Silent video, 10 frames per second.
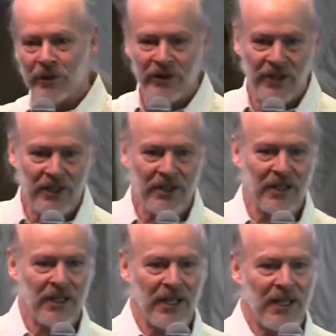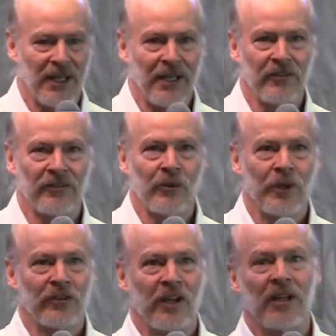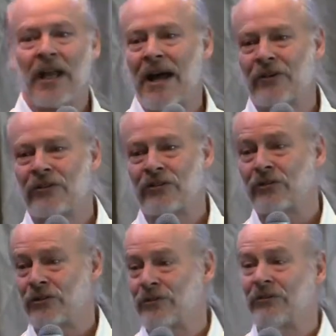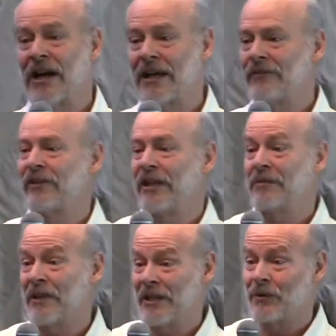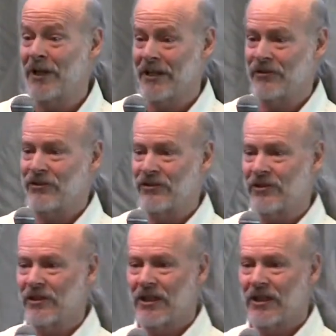We think it's what's allowed us to survive in many ways,